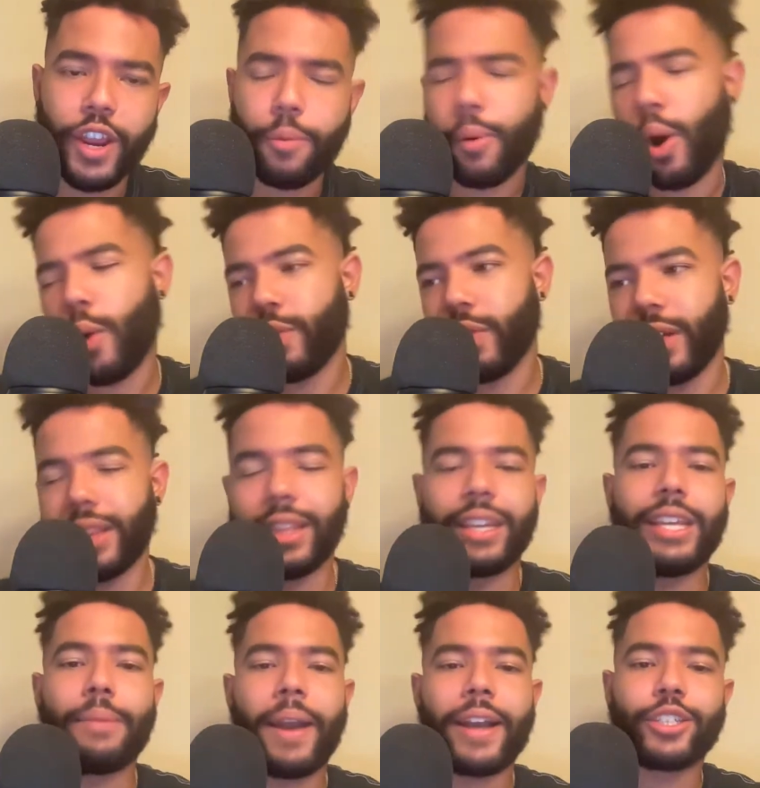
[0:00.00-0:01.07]
But hopefully the
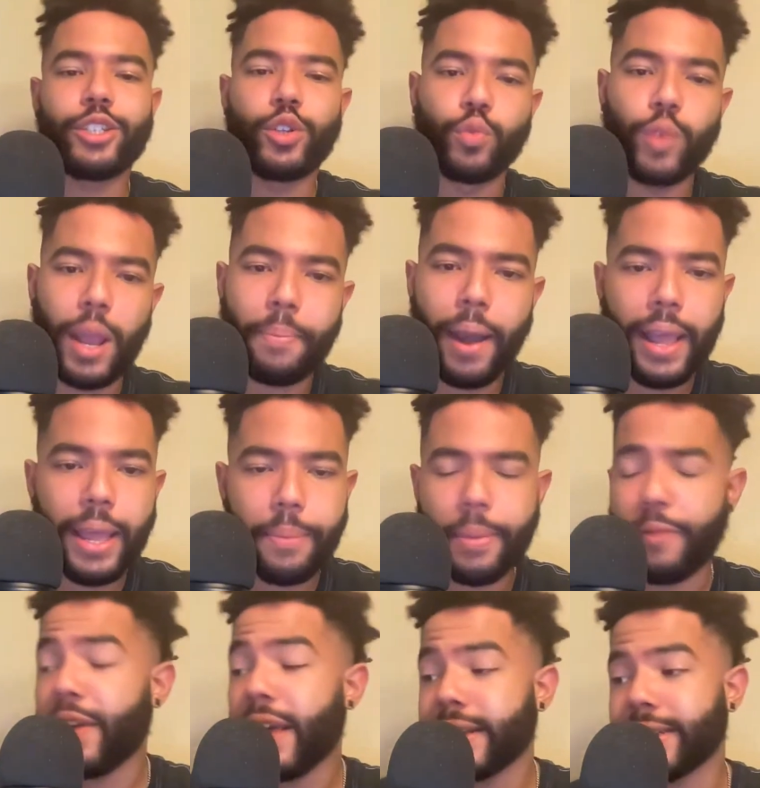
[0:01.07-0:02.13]
D backs do right by him.
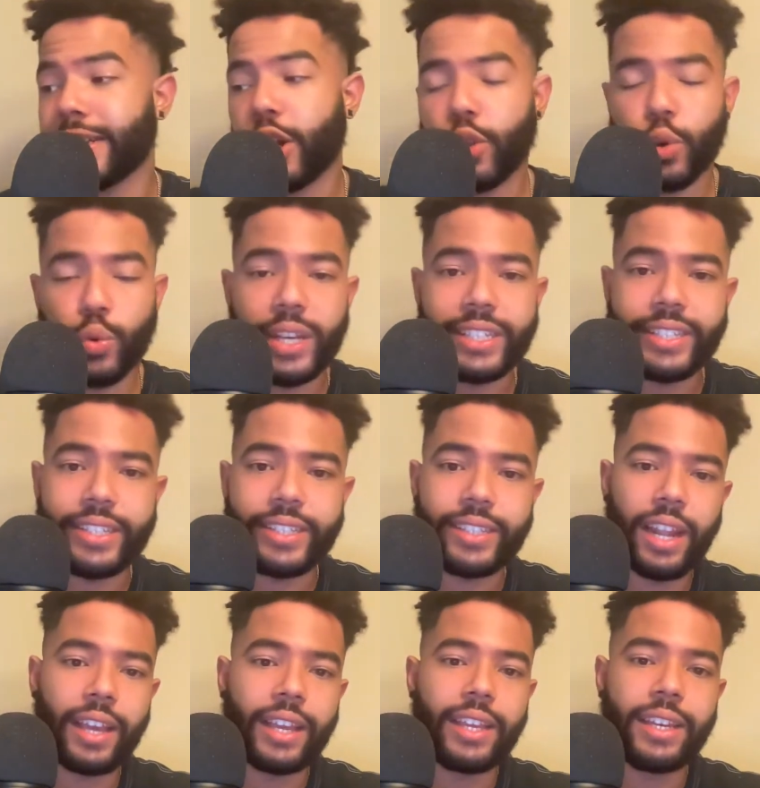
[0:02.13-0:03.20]
If he has another great season
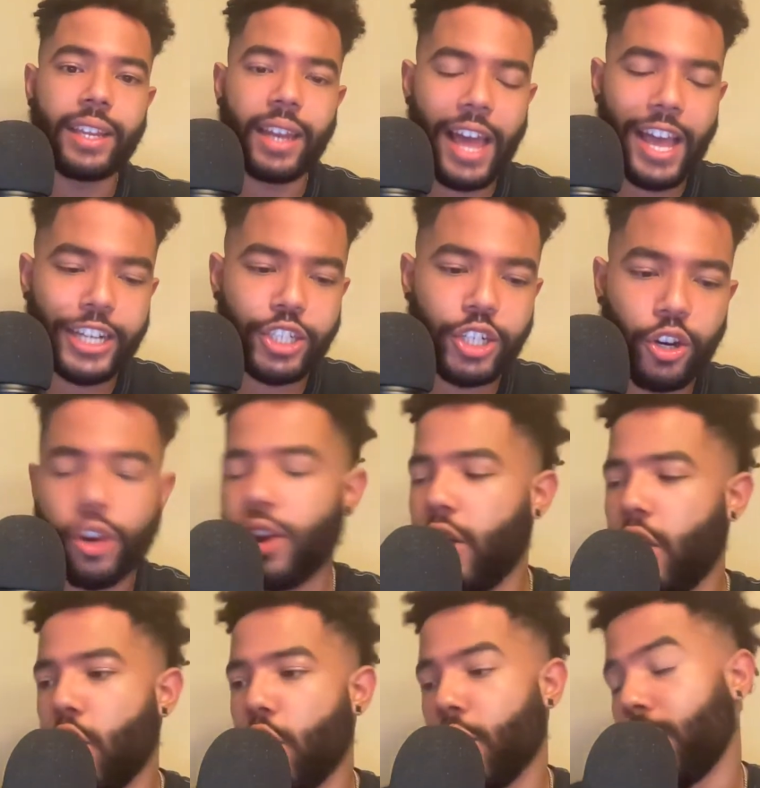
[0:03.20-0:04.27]
like he did last year
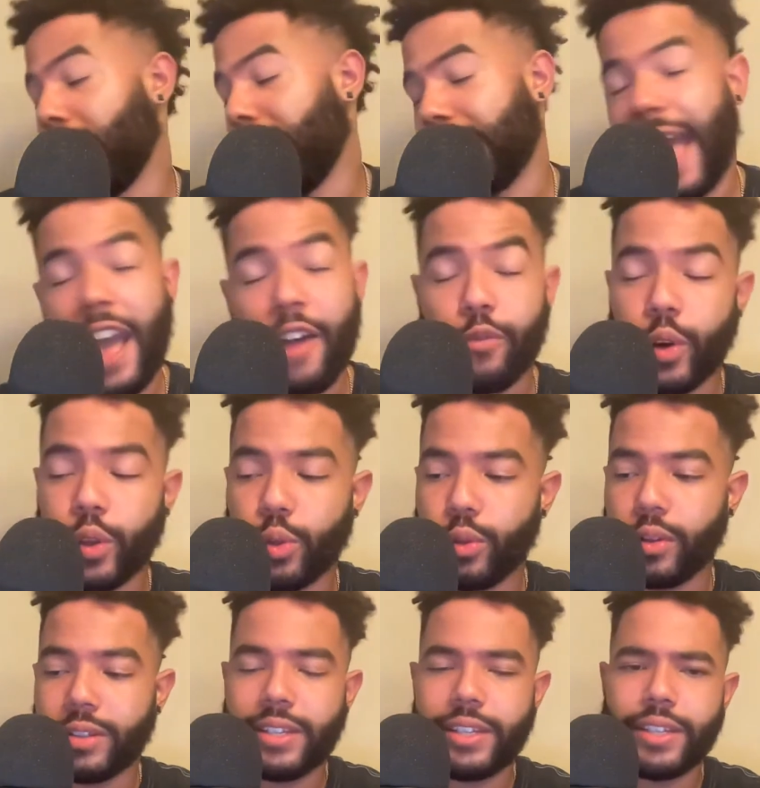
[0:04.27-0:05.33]
or like halfway through
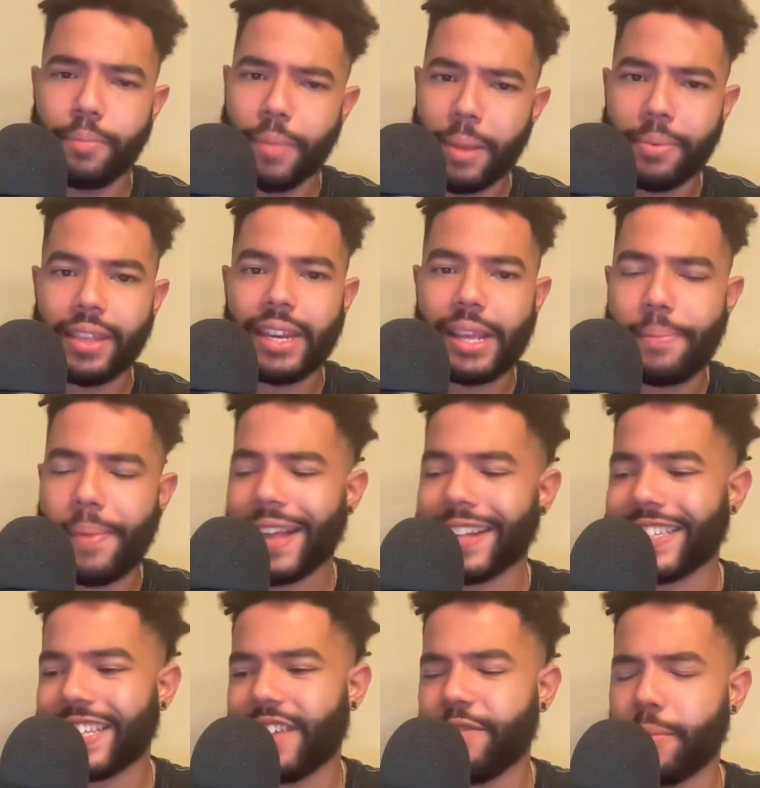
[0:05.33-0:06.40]
the season, maybe the D backs
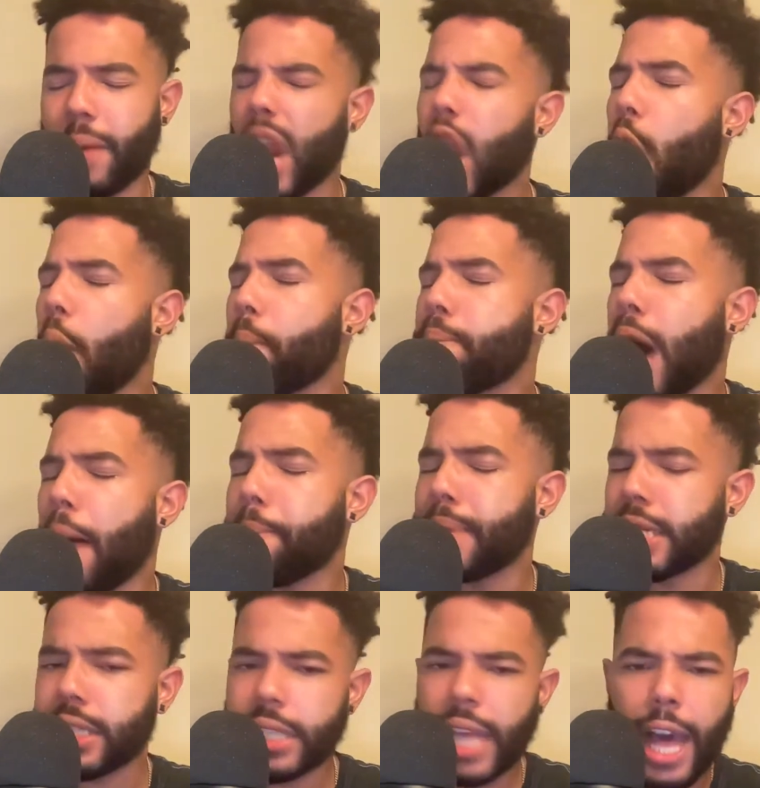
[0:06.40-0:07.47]
give him a little bump
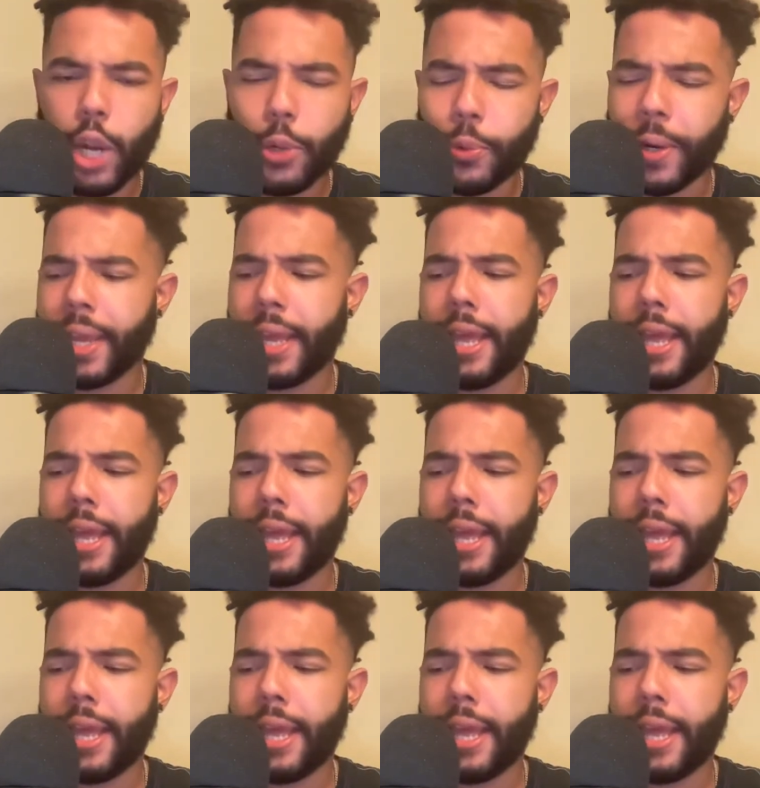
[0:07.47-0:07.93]
in salary